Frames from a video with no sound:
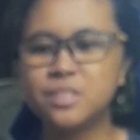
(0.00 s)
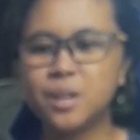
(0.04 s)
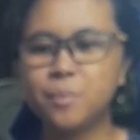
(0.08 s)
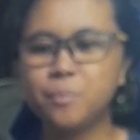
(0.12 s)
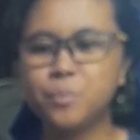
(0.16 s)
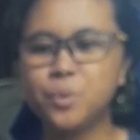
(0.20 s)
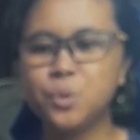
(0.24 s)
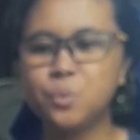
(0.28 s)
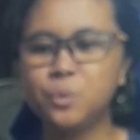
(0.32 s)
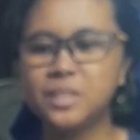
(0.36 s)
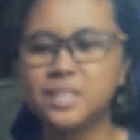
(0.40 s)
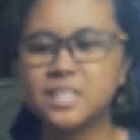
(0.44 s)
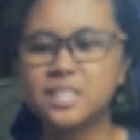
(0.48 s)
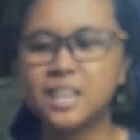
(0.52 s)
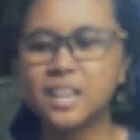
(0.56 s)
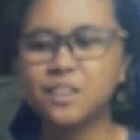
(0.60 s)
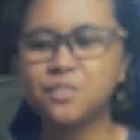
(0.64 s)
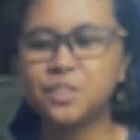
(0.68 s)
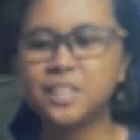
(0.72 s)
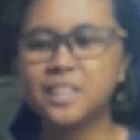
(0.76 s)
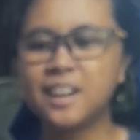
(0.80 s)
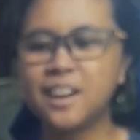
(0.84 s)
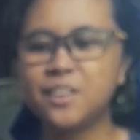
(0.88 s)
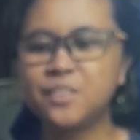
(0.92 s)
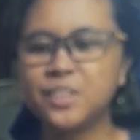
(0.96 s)
#1
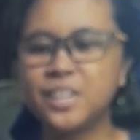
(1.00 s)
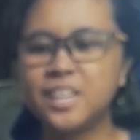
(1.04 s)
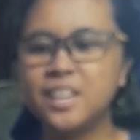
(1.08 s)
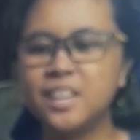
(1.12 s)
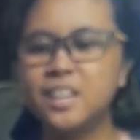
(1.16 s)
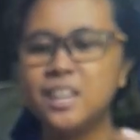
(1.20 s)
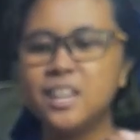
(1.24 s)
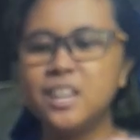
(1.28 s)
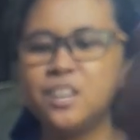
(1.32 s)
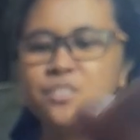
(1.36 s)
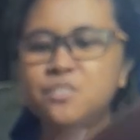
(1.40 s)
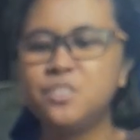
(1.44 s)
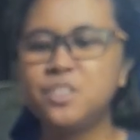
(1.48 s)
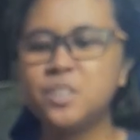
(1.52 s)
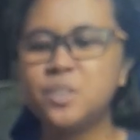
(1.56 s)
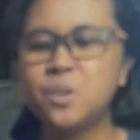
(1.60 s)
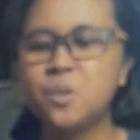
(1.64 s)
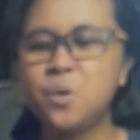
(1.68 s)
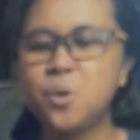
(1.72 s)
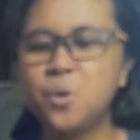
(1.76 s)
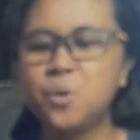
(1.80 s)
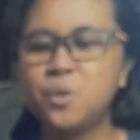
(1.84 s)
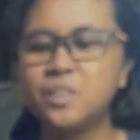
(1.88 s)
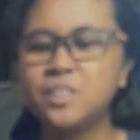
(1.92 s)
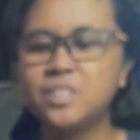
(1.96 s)
secretary.
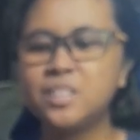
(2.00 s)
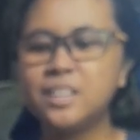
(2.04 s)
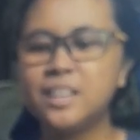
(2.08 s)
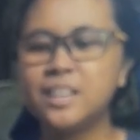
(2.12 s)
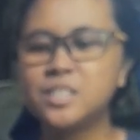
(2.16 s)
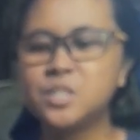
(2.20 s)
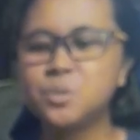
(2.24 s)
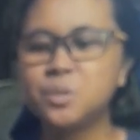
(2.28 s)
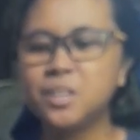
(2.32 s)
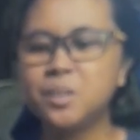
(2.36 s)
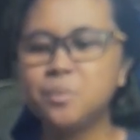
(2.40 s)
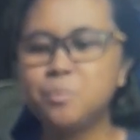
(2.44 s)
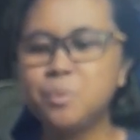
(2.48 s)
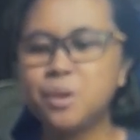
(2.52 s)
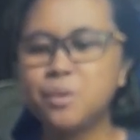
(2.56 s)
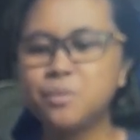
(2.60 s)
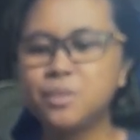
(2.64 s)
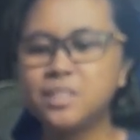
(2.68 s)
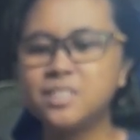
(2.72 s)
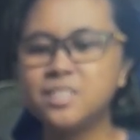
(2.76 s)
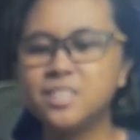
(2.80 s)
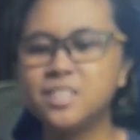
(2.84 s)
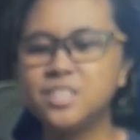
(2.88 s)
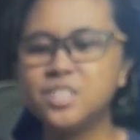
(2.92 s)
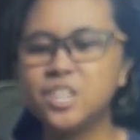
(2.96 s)
Fitting her intellectual
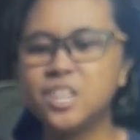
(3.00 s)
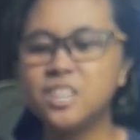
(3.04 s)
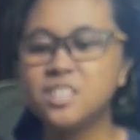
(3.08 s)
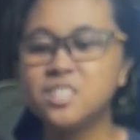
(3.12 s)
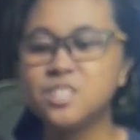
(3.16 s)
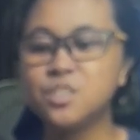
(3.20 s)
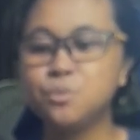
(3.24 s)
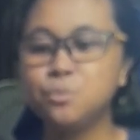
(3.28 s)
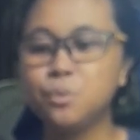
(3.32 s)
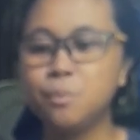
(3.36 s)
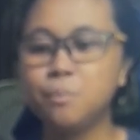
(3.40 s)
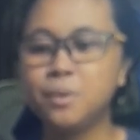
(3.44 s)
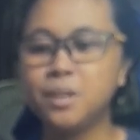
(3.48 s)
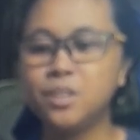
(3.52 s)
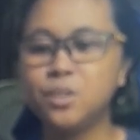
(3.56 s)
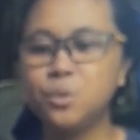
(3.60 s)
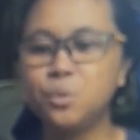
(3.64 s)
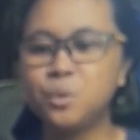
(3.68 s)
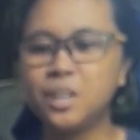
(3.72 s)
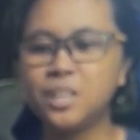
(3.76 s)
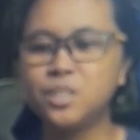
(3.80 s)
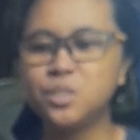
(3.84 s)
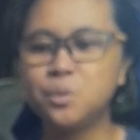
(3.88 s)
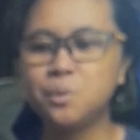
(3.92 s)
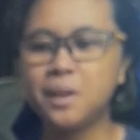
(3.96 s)
appearance, she is a woman who
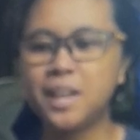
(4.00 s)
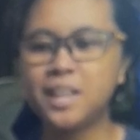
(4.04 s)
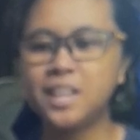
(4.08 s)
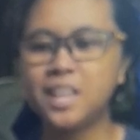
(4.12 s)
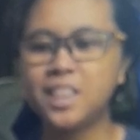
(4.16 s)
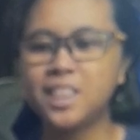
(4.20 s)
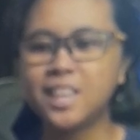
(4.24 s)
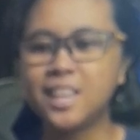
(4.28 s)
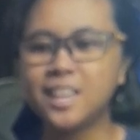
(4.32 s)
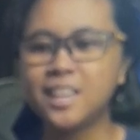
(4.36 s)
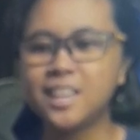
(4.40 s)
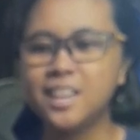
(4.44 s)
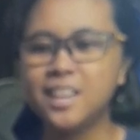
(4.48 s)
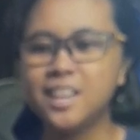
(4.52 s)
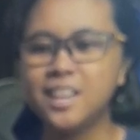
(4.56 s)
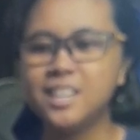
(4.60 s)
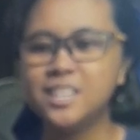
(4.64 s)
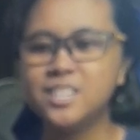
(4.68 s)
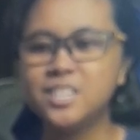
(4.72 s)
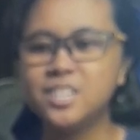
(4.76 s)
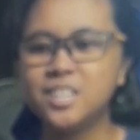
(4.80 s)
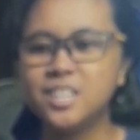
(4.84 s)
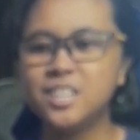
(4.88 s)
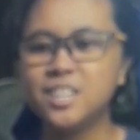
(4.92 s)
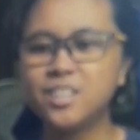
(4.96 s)
can do anything.
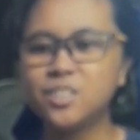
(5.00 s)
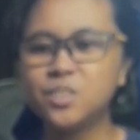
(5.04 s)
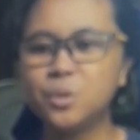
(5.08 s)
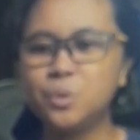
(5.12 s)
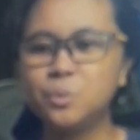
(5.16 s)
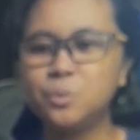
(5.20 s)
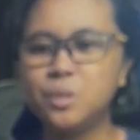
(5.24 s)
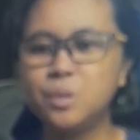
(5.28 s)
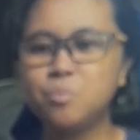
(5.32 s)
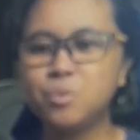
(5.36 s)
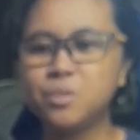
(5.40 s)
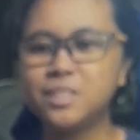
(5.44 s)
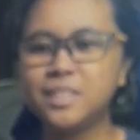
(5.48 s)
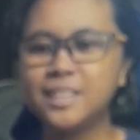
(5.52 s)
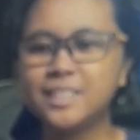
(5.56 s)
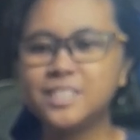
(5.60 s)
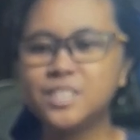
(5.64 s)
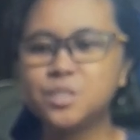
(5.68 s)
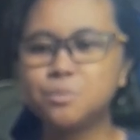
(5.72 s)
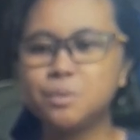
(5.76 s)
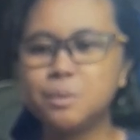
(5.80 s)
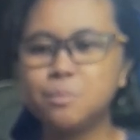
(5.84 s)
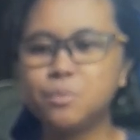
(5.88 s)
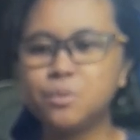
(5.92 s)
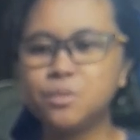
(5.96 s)
She not only
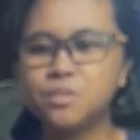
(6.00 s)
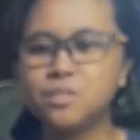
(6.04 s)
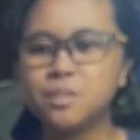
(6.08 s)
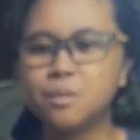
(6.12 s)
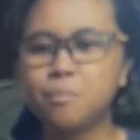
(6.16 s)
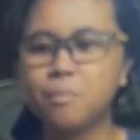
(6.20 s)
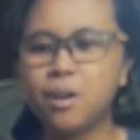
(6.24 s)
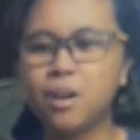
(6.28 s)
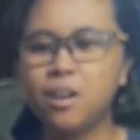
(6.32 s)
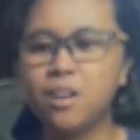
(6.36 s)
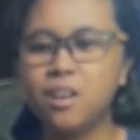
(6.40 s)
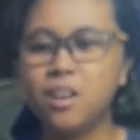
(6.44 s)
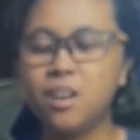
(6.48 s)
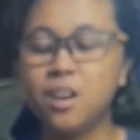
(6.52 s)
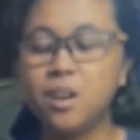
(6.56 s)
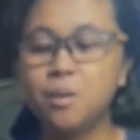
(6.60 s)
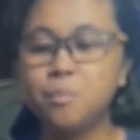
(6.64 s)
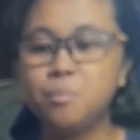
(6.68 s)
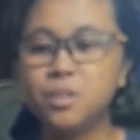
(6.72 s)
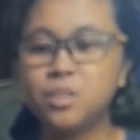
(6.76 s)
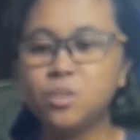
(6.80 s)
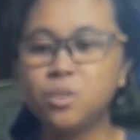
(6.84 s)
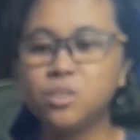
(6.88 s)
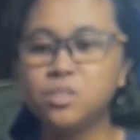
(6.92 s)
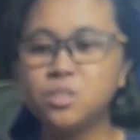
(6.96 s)
protects Rimuru-sama,
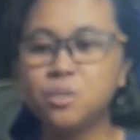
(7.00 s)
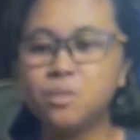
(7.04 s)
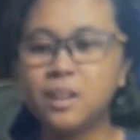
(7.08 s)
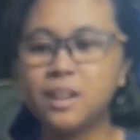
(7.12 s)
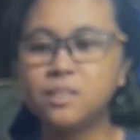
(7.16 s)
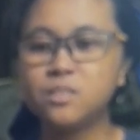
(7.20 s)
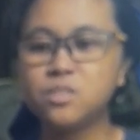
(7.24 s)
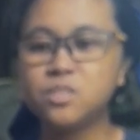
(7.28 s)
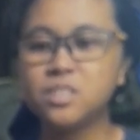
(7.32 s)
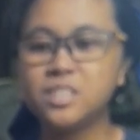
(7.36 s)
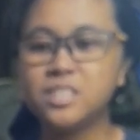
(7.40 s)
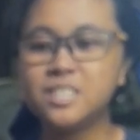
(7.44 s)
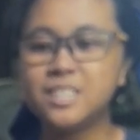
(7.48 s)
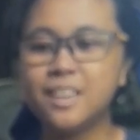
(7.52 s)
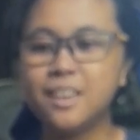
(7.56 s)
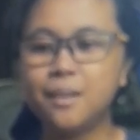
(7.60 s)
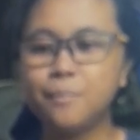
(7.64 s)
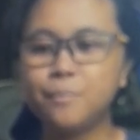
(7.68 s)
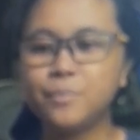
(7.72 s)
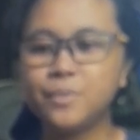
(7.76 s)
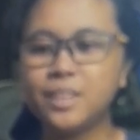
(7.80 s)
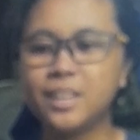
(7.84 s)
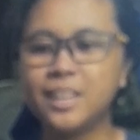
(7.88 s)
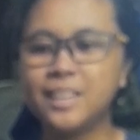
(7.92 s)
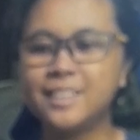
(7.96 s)
but also counsels
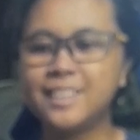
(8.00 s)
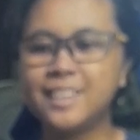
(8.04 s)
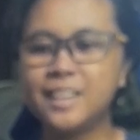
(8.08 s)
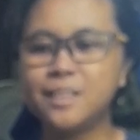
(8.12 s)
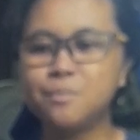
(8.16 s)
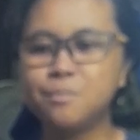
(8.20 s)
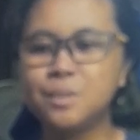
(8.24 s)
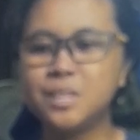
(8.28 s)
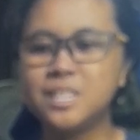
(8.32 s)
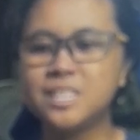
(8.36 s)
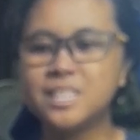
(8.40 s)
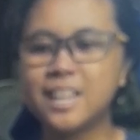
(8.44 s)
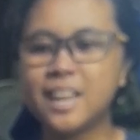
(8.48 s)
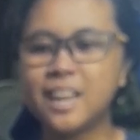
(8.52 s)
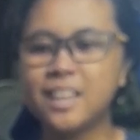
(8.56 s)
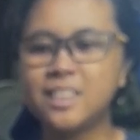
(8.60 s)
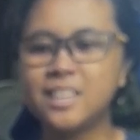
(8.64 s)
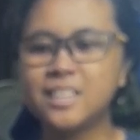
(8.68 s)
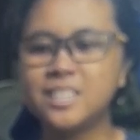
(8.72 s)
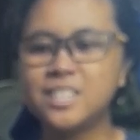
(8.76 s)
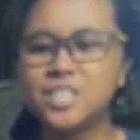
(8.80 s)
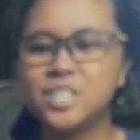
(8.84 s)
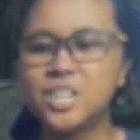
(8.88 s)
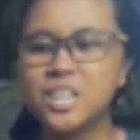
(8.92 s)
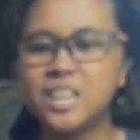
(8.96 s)
him. It can be said
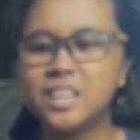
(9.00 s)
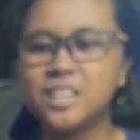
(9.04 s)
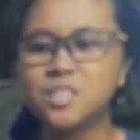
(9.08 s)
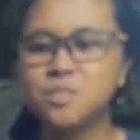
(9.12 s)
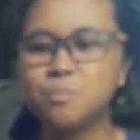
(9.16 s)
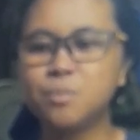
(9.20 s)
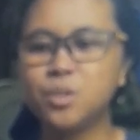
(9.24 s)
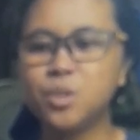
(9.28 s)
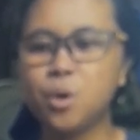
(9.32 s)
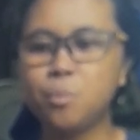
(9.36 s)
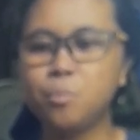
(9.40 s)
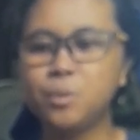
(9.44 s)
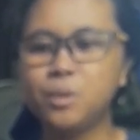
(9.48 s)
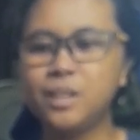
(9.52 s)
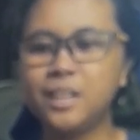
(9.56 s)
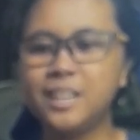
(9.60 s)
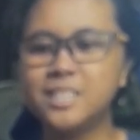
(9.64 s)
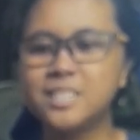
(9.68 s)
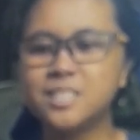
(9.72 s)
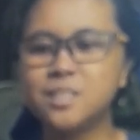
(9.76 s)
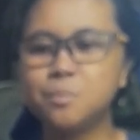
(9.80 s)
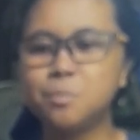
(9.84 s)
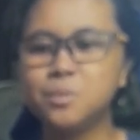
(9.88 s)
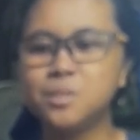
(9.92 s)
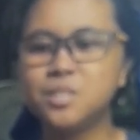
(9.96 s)
that she has
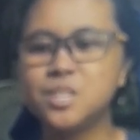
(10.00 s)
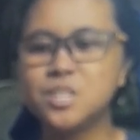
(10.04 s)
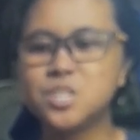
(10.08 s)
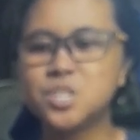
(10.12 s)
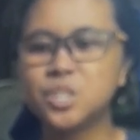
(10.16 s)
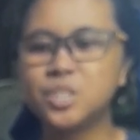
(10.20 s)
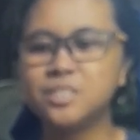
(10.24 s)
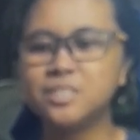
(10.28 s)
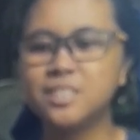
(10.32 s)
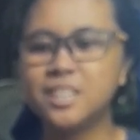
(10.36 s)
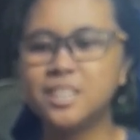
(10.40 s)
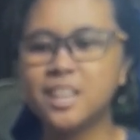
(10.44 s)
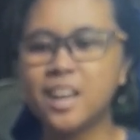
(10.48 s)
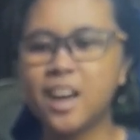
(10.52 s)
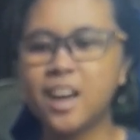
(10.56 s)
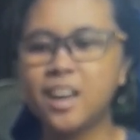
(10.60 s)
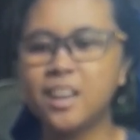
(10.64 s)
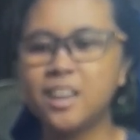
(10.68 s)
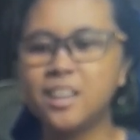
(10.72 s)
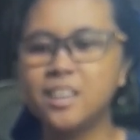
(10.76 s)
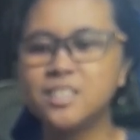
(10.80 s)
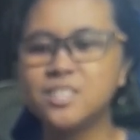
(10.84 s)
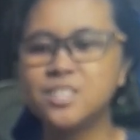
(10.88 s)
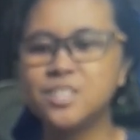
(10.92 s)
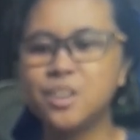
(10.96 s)
monopolized the position that
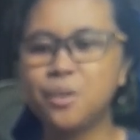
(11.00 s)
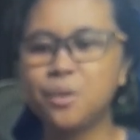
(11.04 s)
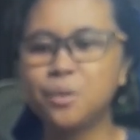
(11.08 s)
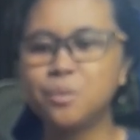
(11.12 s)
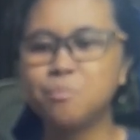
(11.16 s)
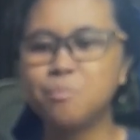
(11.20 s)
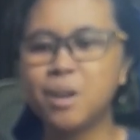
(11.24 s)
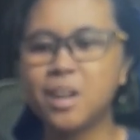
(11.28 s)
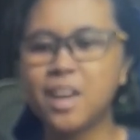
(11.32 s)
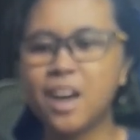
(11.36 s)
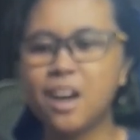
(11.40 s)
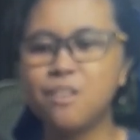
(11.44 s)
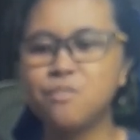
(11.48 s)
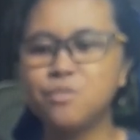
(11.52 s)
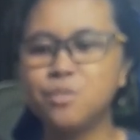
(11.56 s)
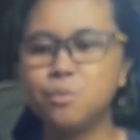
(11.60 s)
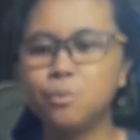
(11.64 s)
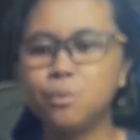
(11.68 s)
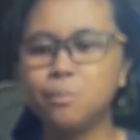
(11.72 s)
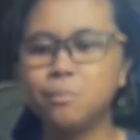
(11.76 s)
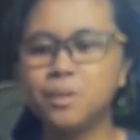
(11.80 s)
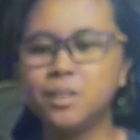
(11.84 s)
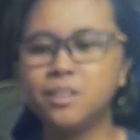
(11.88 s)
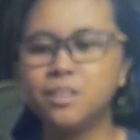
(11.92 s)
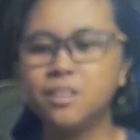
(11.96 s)
is yearned by every
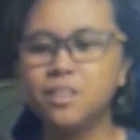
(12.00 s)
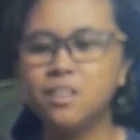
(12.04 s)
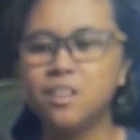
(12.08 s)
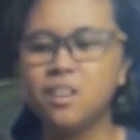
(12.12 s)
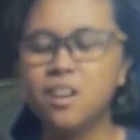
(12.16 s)
woman.